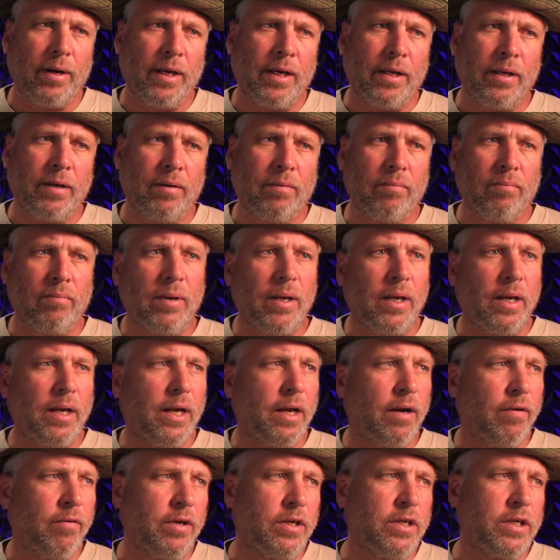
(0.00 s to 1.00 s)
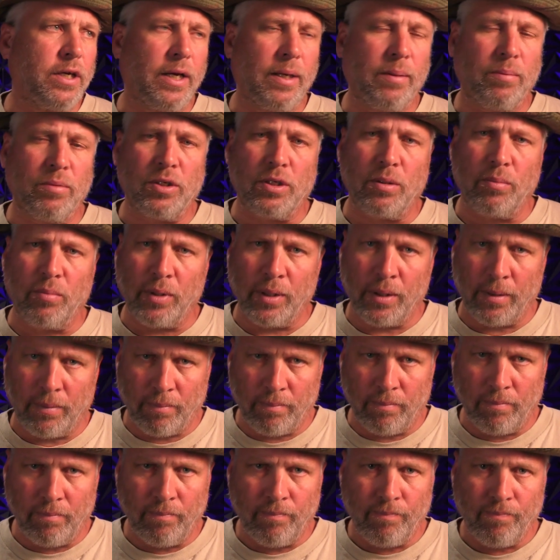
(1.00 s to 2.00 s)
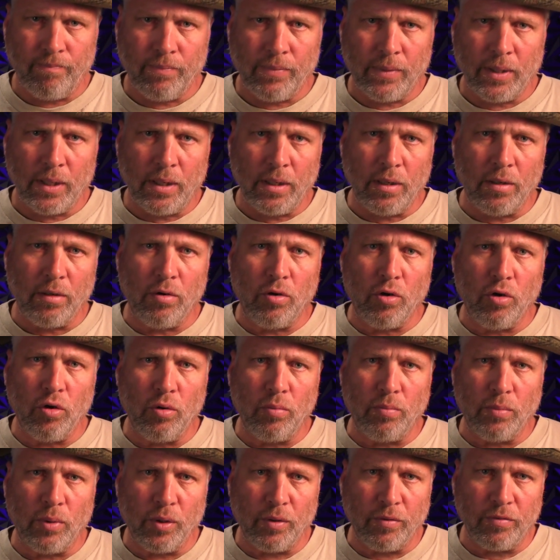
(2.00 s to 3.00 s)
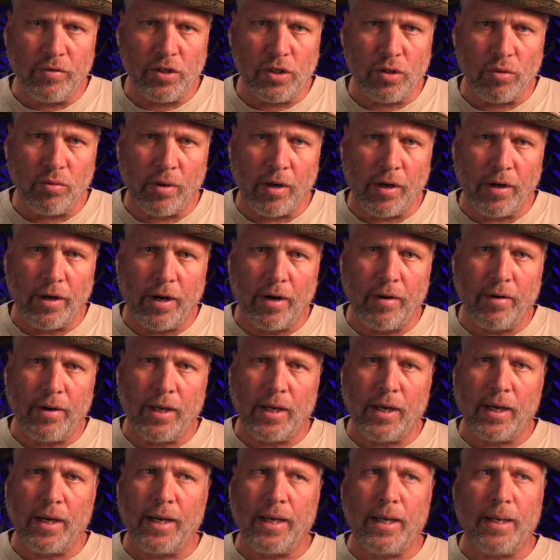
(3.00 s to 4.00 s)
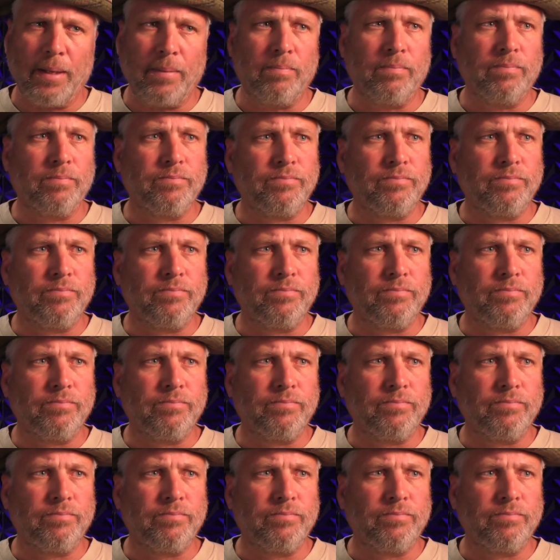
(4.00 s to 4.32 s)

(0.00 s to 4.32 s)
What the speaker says: And every time someone new moves to our area,